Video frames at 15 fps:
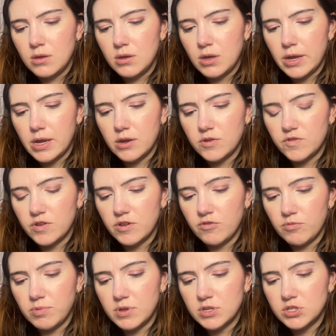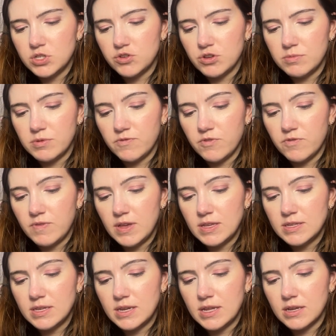Higher strength replenishing treatment for
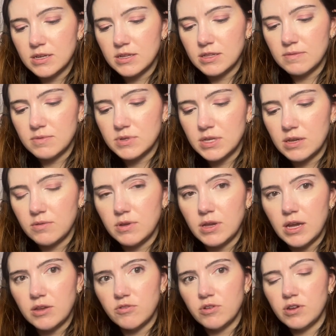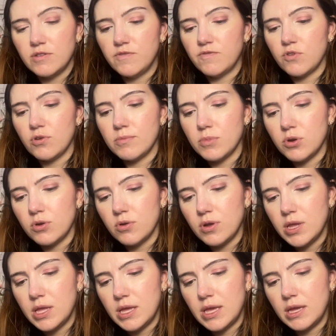face and neck delivers a rehydrated, firmer,
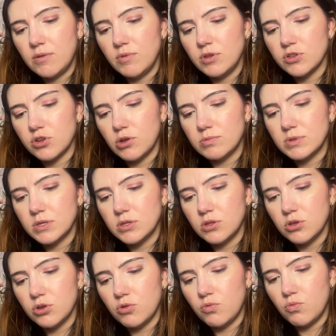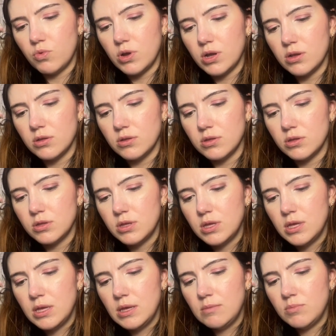and resculpted look while
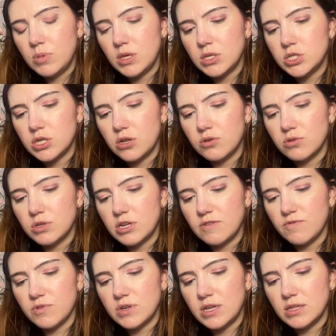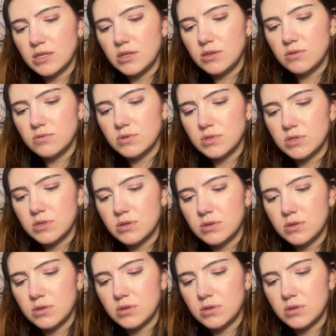being gentle enough for daily use.